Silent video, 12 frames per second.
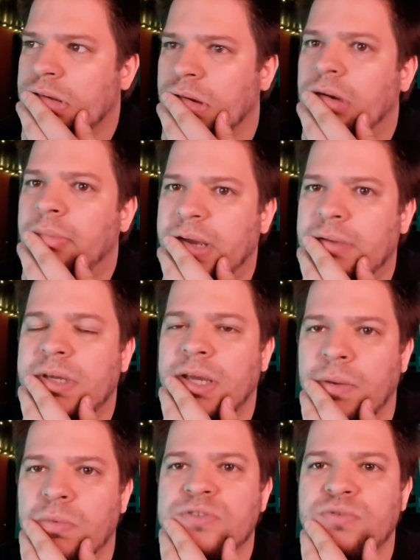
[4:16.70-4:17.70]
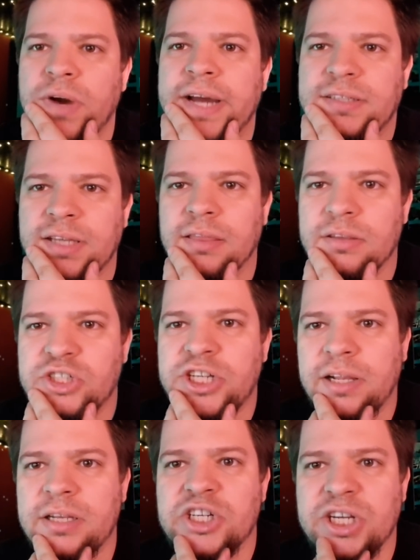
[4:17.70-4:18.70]
so maybe I was right, and the
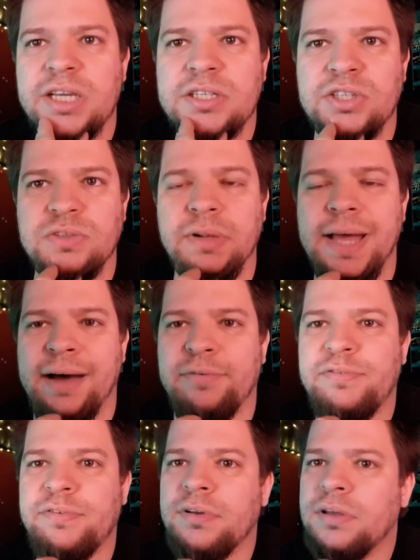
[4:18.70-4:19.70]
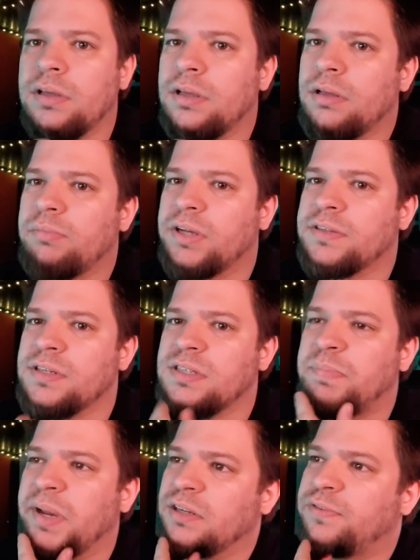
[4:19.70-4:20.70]
challenge is to laugh. Because it's
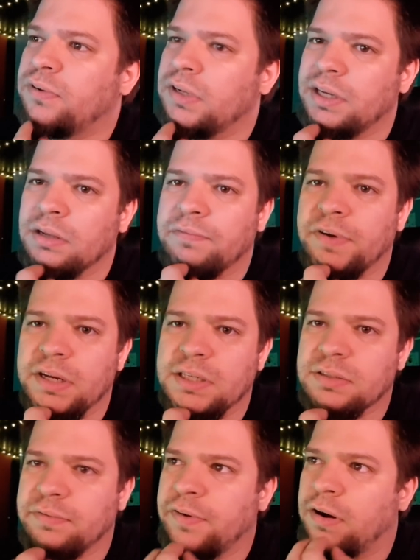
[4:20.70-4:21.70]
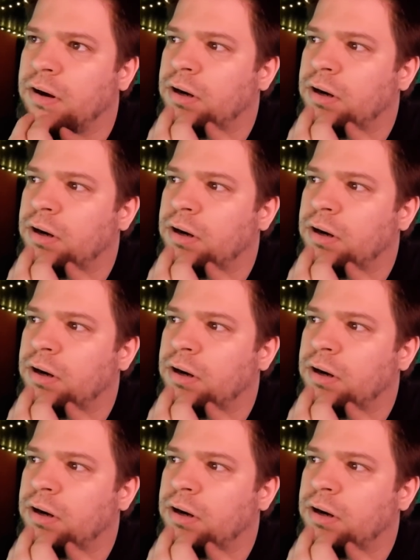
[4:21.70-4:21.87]
painfully unfunny so far.